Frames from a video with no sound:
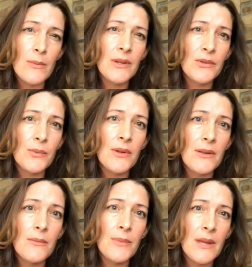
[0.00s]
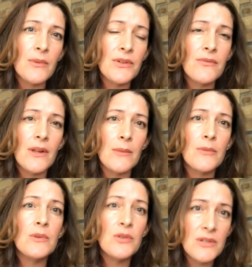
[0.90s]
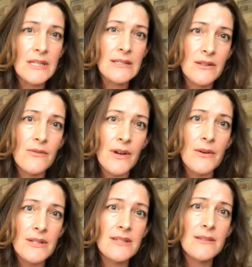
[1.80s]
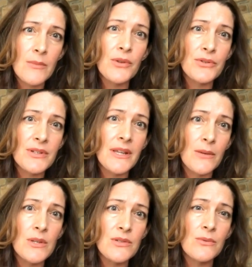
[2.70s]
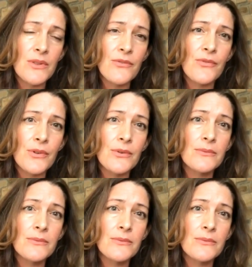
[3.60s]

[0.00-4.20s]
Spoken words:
because we'll be able to develop immunity to the virus similar to like we do with the flu.